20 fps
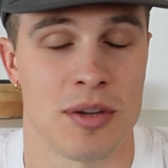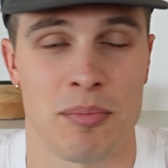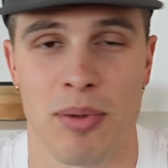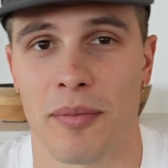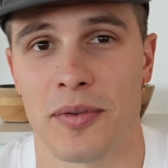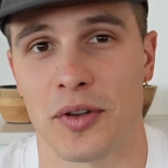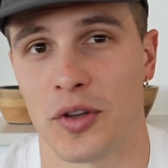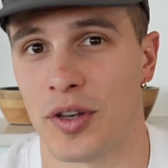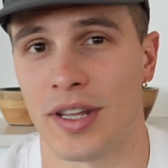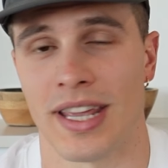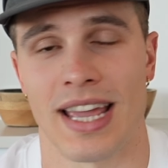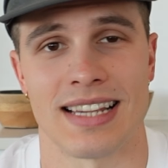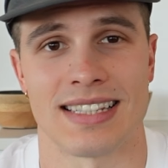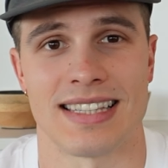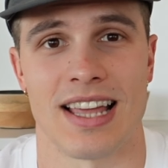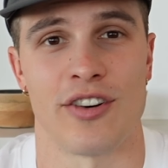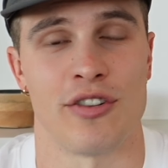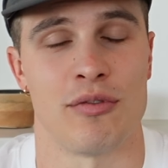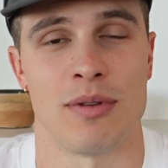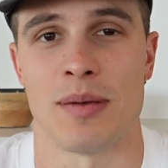You probably could have guessed
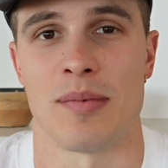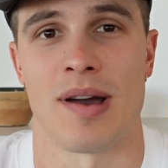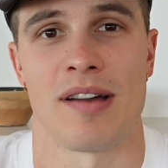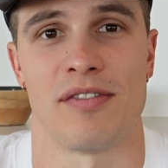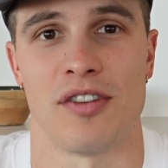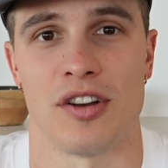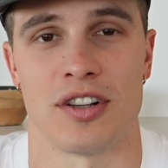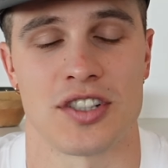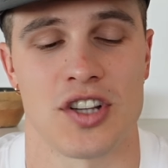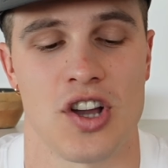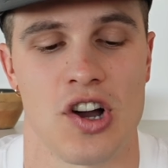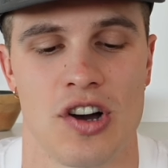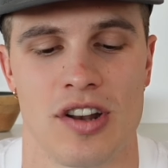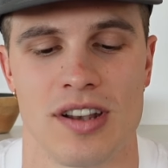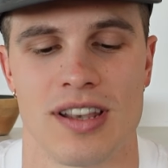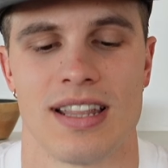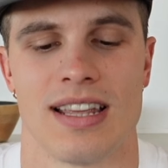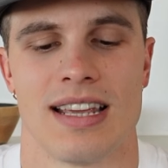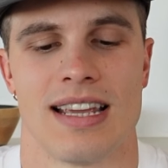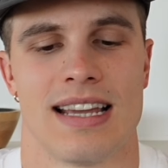that would be my first
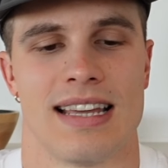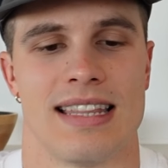con.